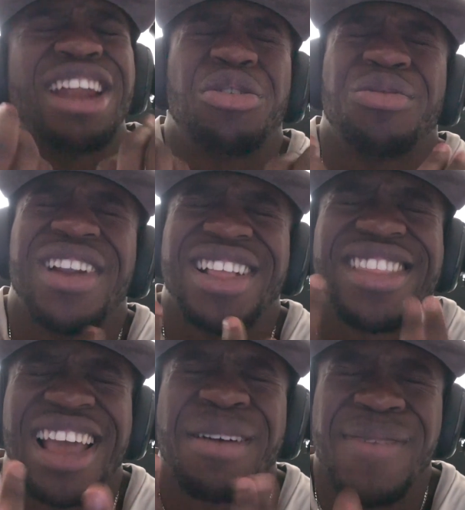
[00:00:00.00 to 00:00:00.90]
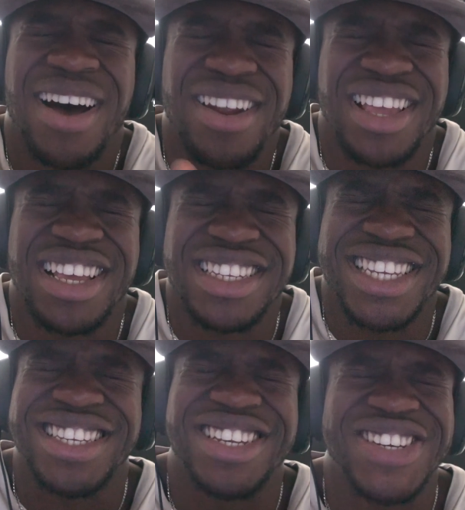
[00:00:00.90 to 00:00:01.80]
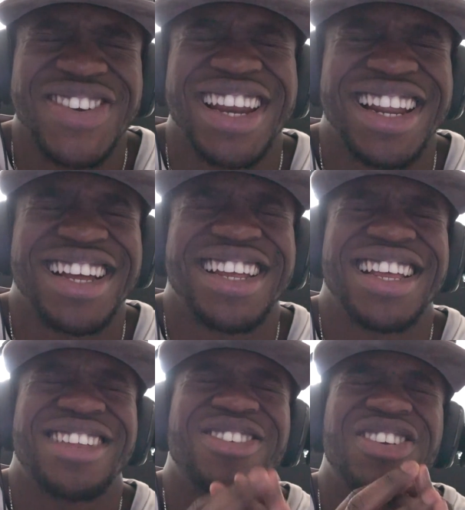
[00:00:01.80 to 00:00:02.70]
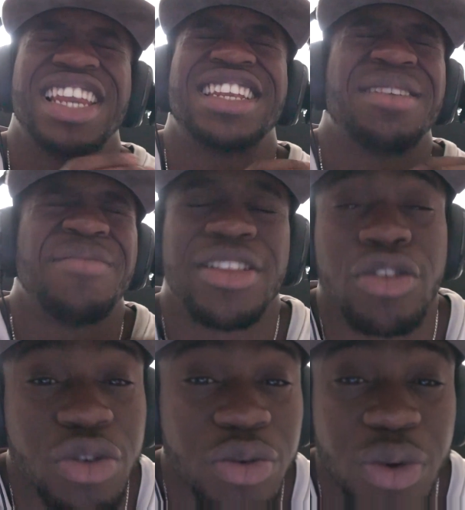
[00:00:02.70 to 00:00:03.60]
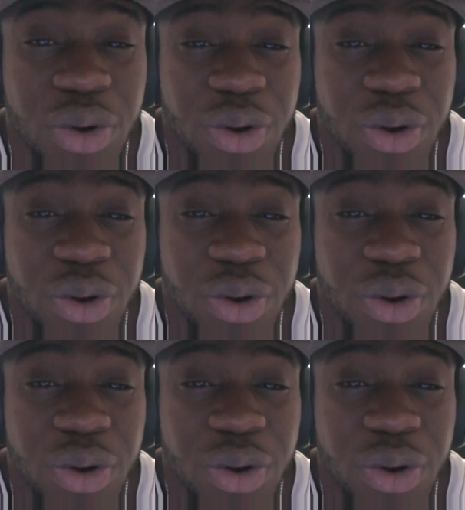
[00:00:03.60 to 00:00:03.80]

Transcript: I know nothing about it because it's a trailer. That's what trailers are meant to do.